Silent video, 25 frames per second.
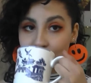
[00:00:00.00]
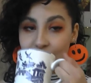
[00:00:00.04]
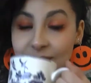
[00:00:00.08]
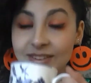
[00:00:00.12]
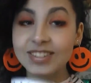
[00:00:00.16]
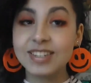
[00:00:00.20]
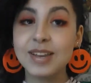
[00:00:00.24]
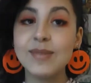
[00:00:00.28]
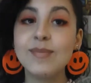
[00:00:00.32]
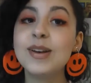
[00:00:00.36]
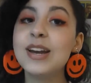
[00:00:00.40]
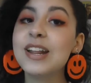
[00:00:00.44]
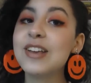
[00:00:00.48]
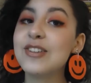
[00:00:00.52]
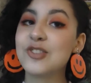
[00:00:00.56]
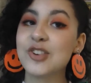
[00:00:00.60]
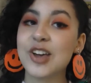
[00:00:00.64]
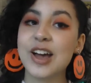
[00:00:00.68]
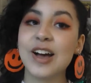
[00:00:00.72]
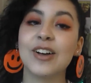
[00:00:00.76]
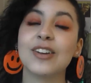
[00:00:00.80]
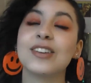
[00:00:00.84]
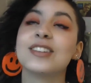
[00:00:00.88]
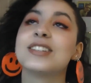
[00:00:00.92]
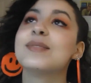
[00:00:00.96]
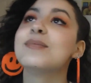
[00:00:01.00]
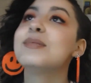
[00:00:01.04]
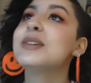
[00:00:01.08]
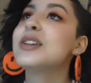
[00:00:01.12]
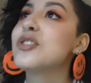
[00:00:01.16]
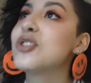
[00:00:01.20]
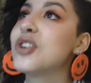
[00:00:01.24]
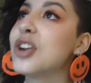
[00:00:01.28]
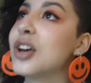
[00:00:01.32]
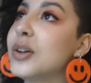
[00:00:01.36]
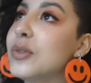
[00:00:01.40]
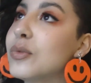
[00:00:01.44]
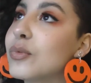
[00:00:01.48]
Somebody jail.
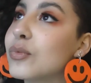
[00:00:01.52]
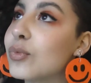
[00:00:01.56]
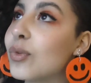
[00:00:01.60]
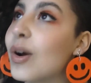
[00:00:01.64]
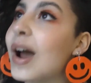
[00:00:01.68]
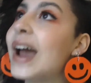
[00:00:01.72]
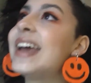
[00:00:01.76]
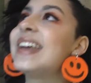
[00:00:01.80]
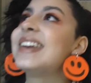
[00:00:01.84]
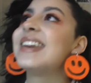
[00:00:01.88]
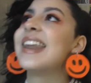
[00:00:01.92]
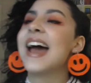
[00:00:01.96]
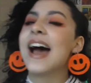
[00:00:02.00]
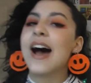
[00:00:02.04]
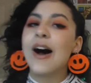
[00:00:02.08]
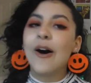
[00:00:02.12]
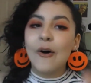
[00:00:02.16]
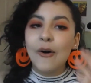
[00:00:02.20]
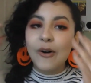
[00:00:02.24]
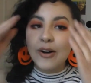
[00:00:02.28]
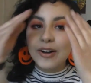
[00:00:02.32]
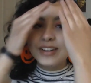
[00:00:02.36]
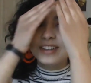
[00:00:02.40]
Somebody jail right now.